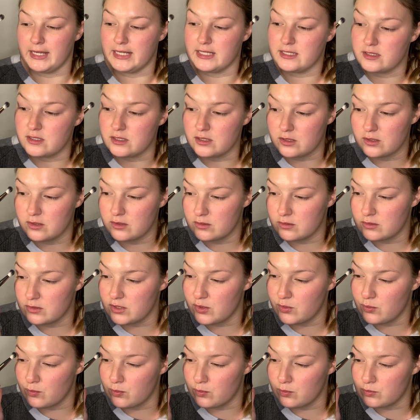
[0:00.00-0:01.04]
So
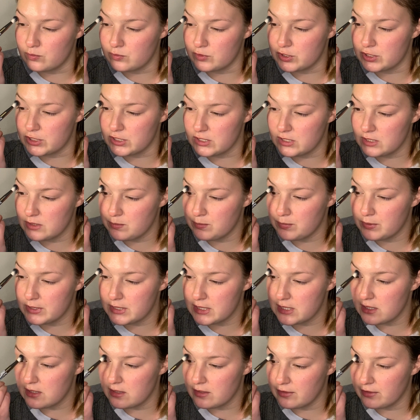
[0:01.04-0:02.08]
she puts
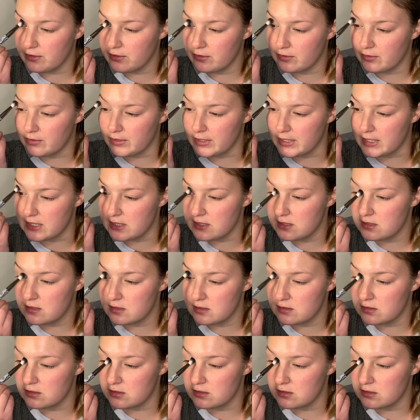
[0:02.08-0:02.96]
it in her crease